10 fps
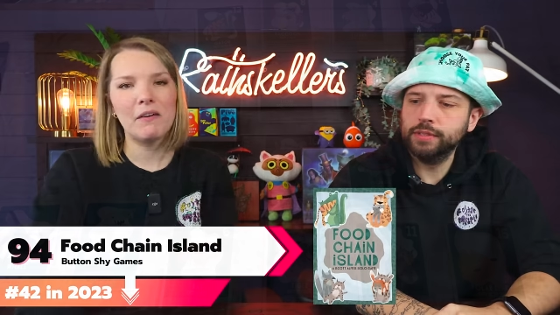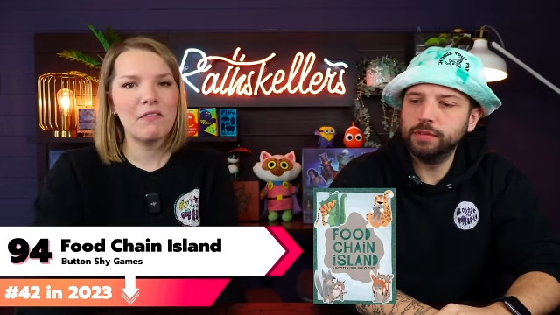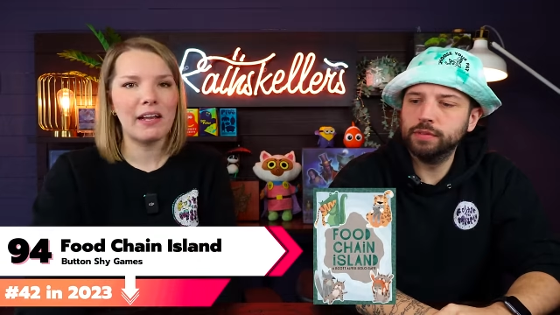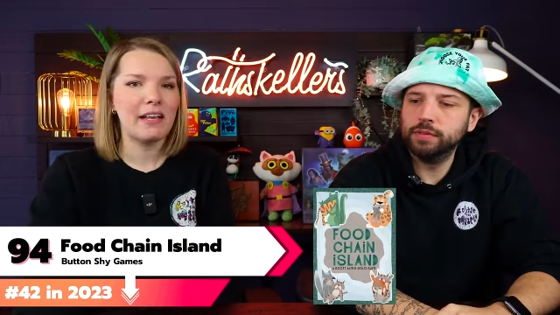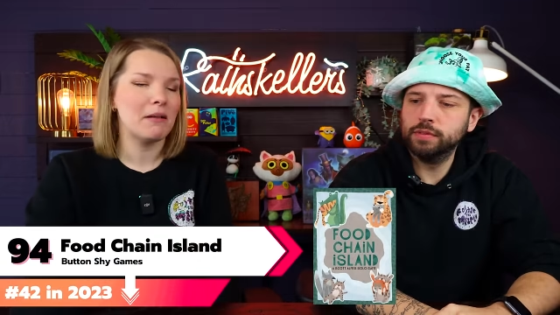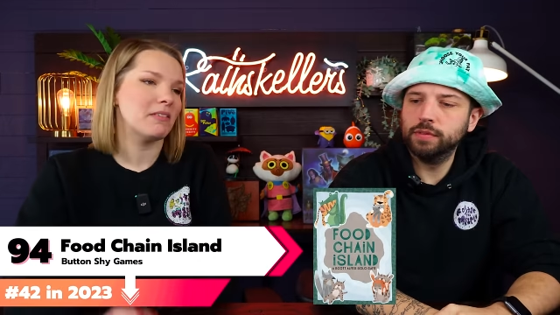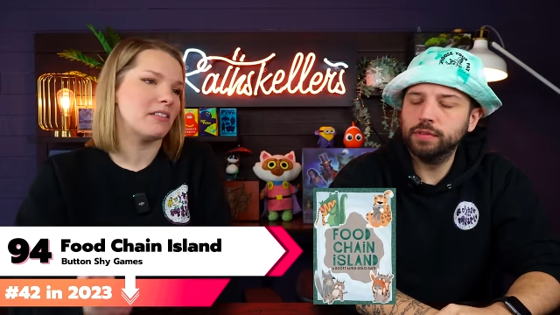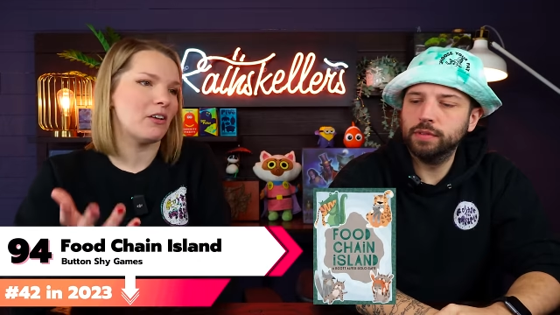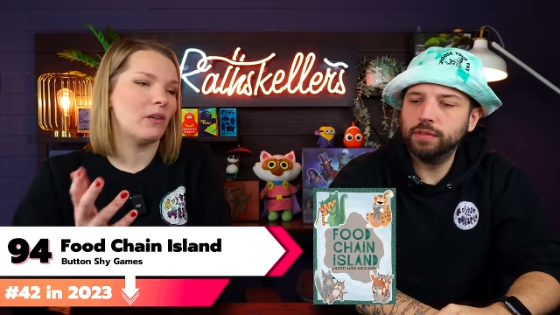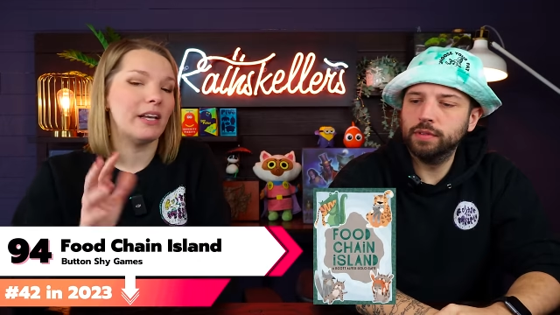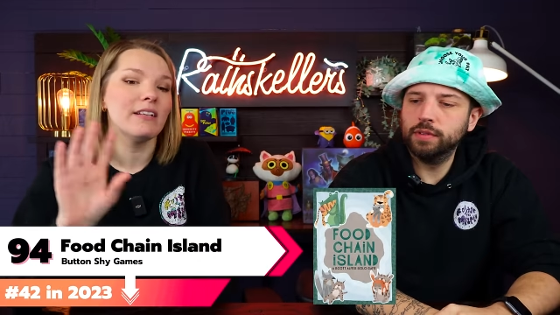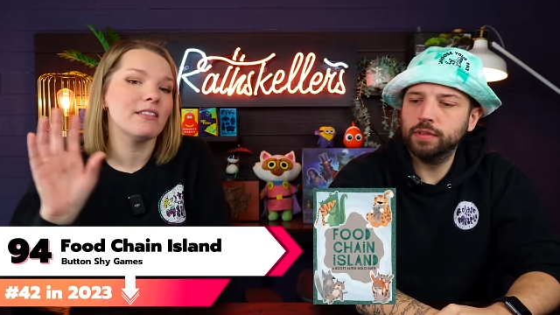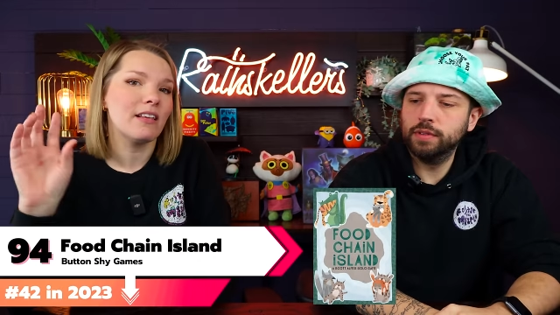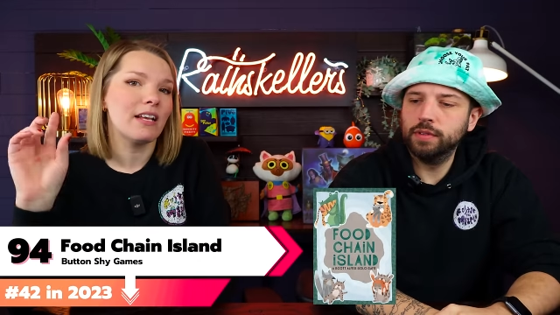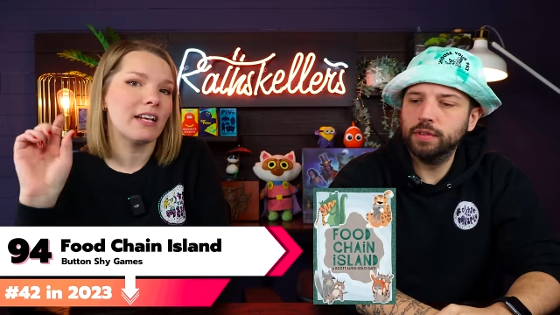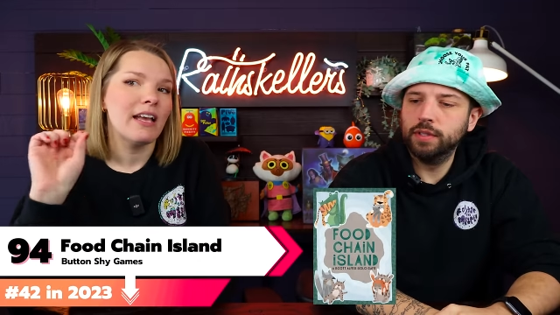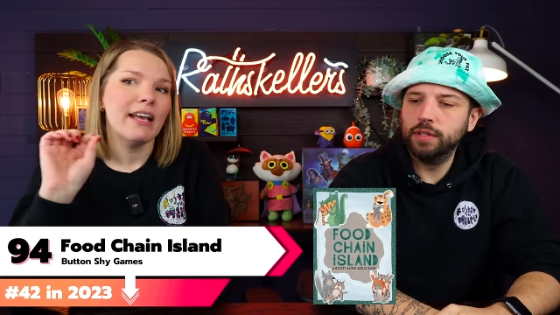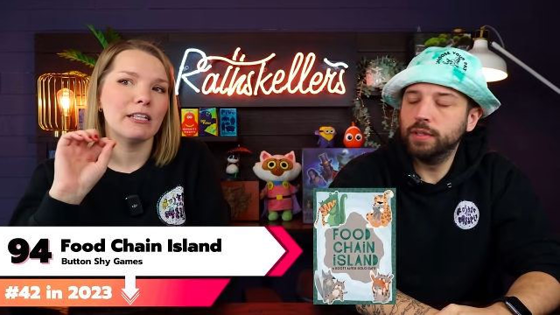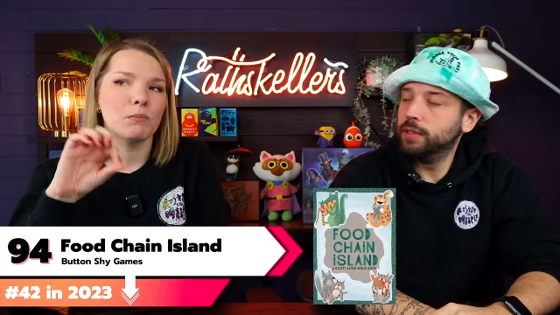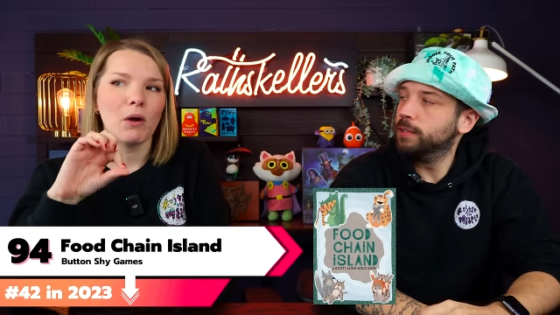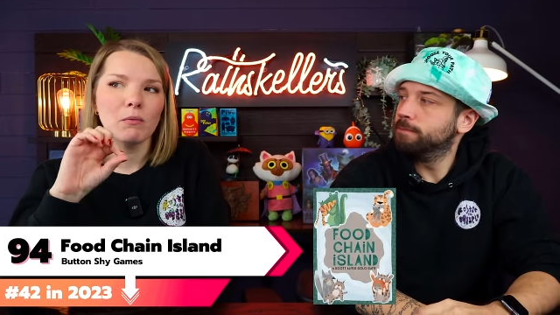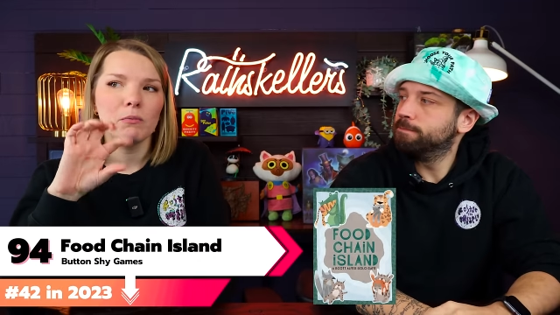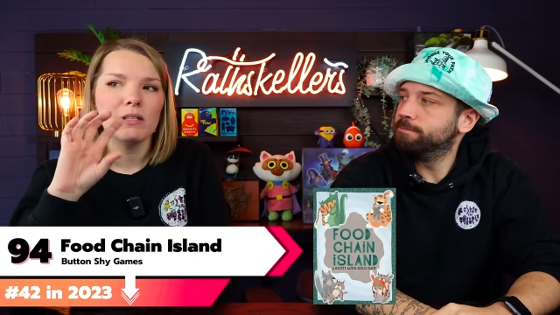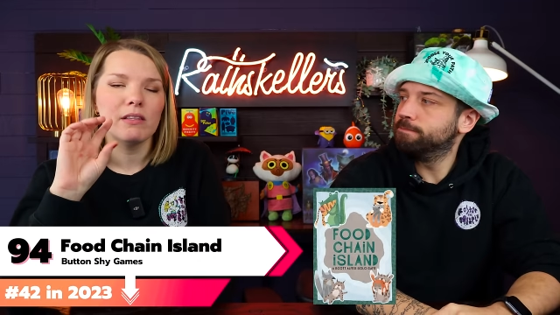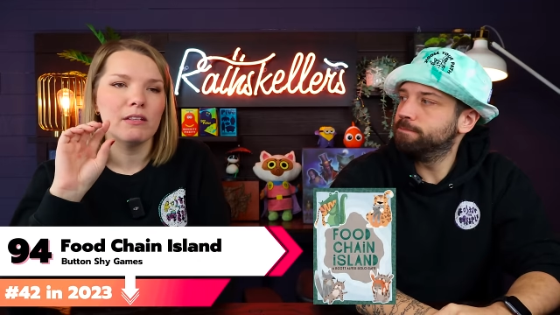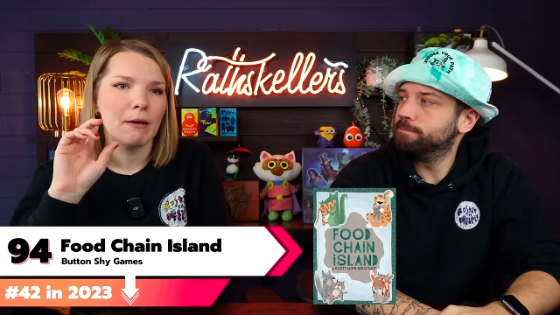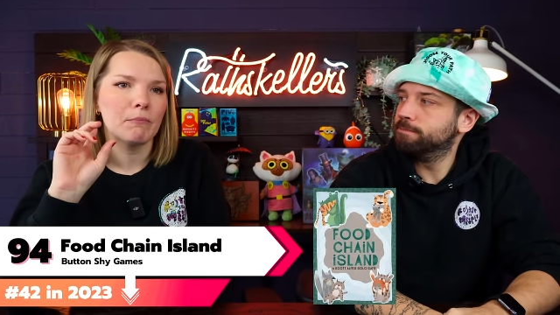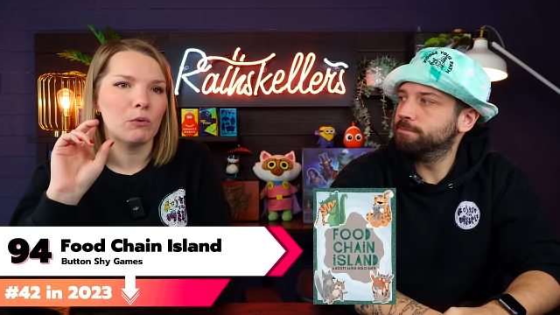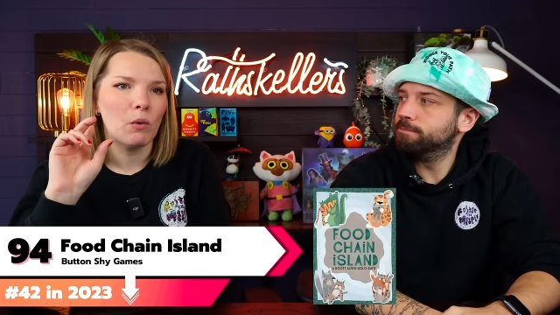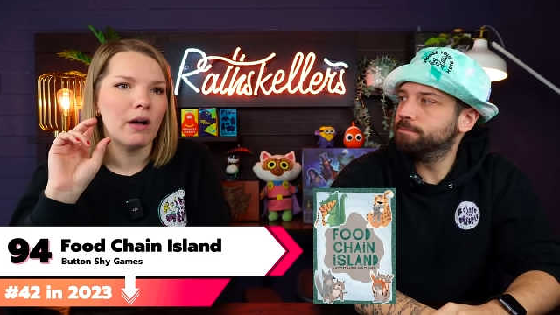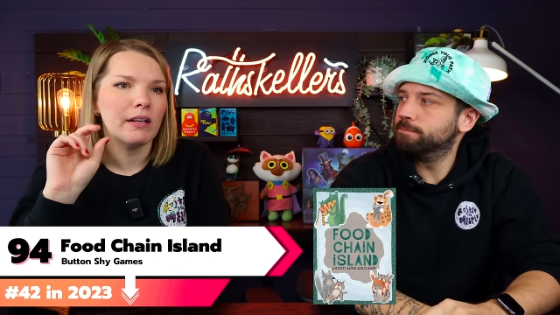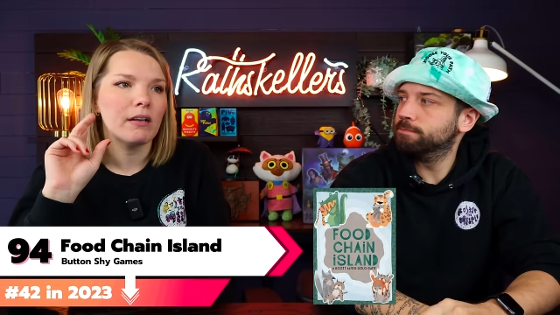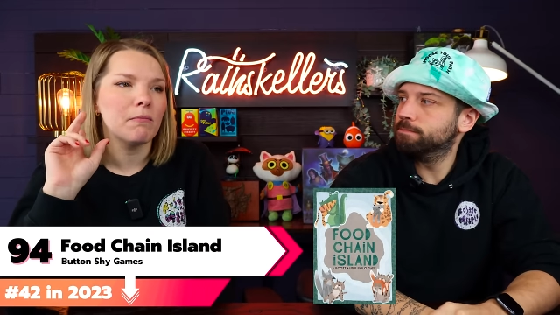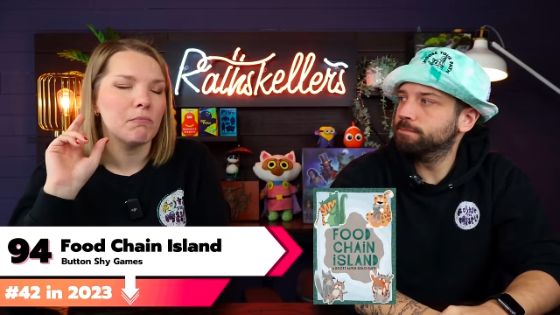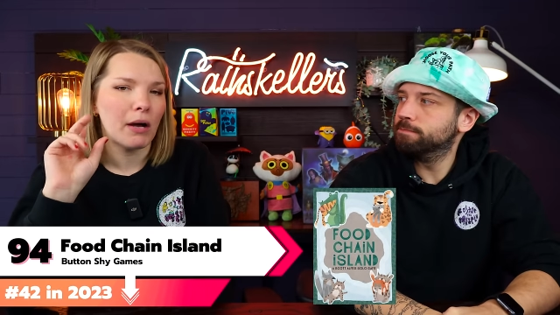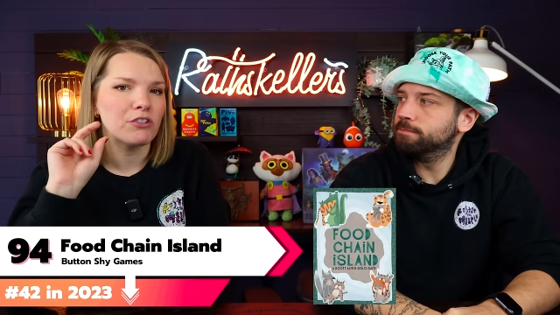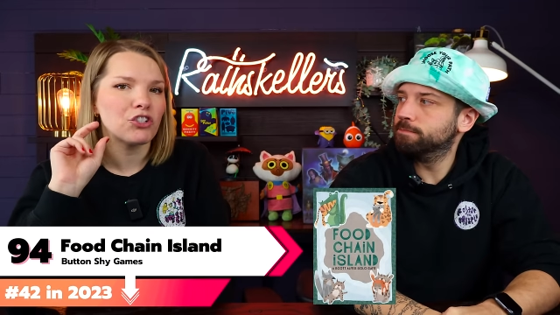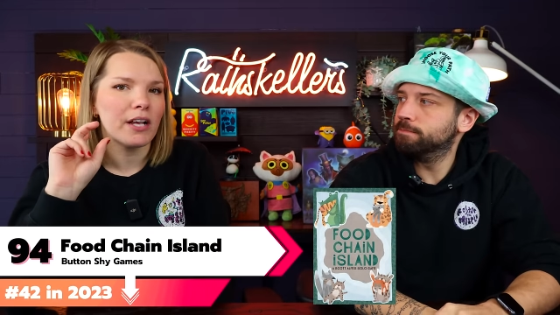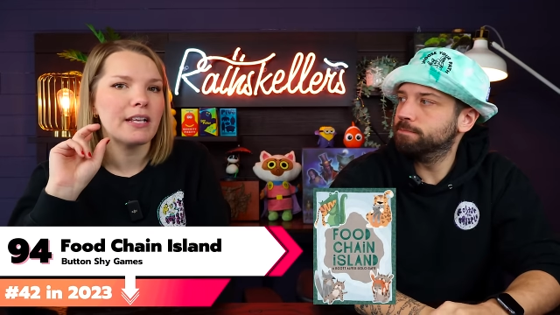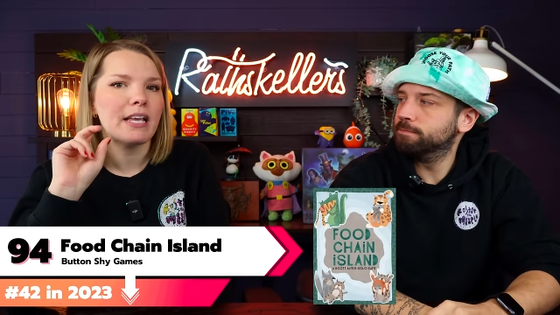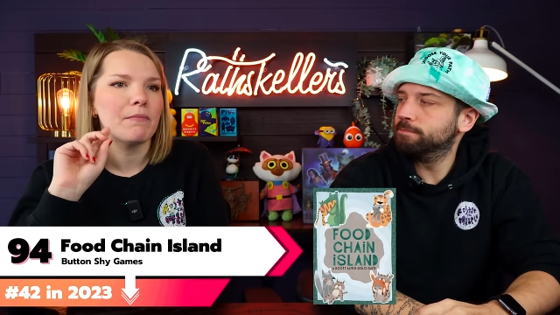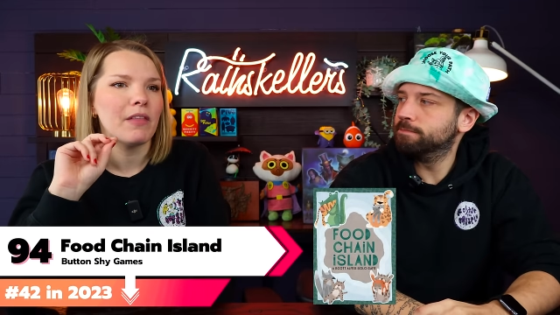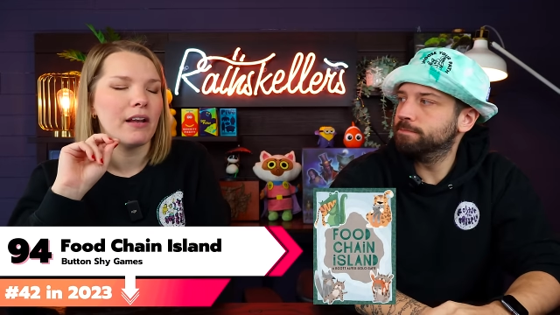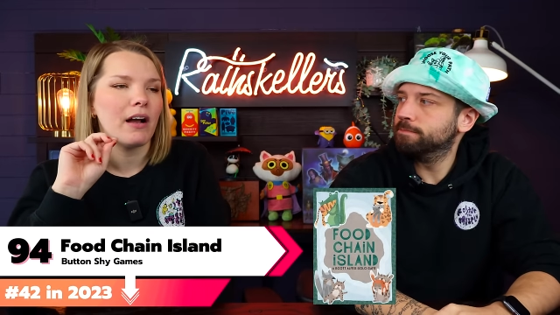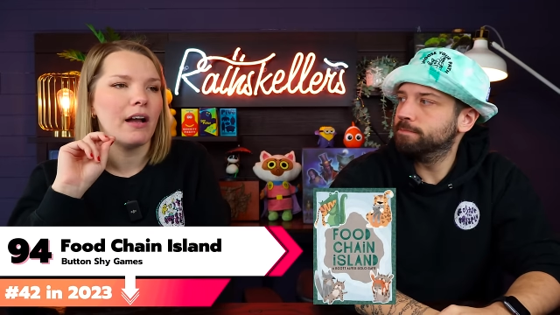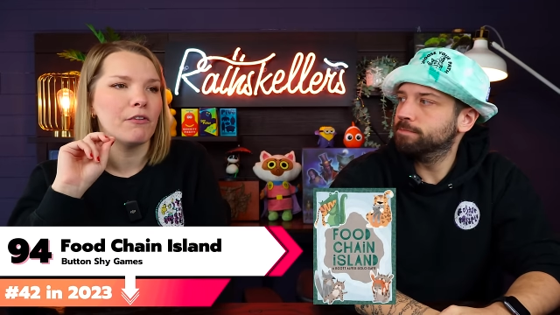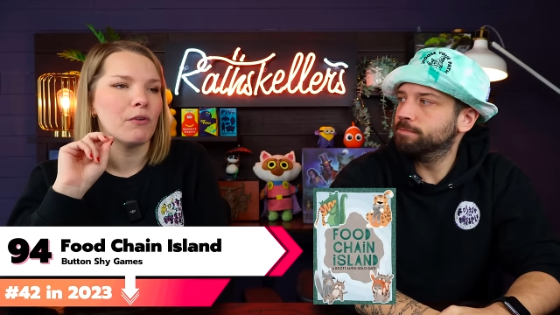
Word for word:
Speaker 1: love that game still. It is, like, it's probably the number one Button Shy game that I